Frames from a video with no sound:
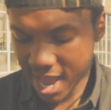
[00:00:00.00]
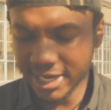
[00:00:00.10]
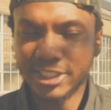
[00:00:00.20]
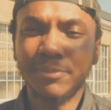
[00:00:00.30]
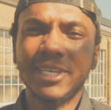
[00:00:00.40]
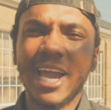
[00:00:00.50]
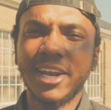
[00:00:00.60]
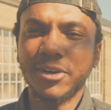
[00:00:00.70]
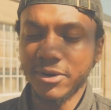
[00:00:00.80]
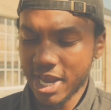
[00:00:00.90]
And it's a
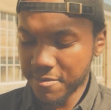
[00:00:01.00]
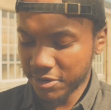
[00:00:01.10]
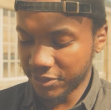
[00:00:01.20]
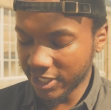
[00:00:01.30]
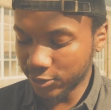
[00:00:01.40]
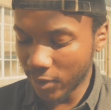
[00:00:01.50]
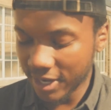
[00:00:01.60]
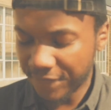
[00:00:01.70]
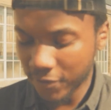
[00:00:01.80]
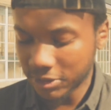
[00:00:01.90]
mechanical camera. This
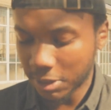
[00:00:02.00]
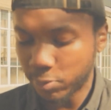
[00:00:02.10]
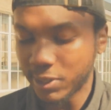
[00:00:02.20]
one, it feels like